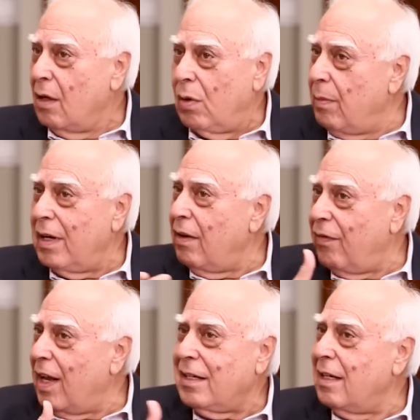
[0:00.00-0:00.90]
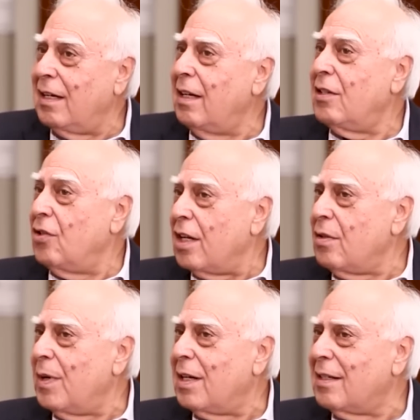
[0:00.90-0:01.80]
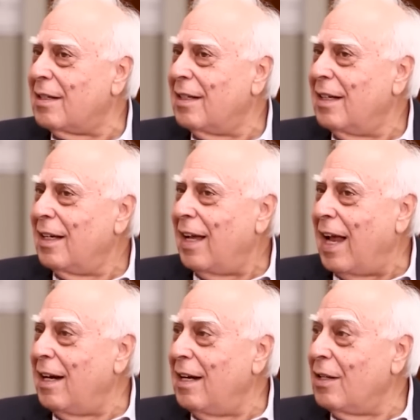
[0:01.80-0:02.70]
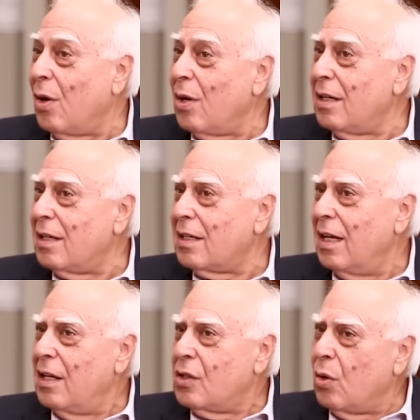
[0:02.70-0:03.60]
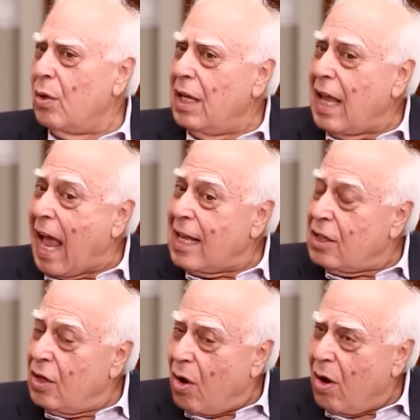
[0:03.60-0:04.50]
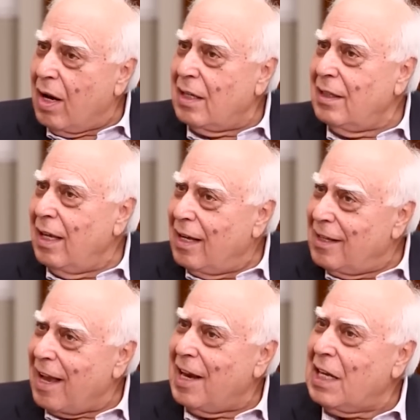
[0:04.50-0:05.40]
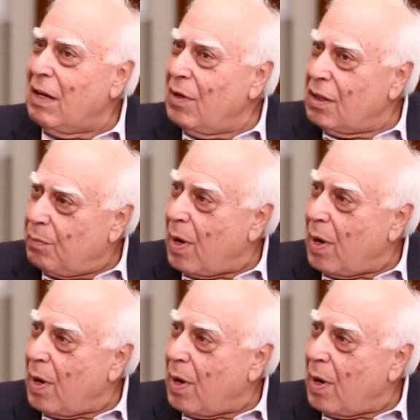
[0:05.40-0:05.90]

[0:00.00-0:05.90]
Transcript: will be reflected in his judgments and in his orders. So as long as the executive is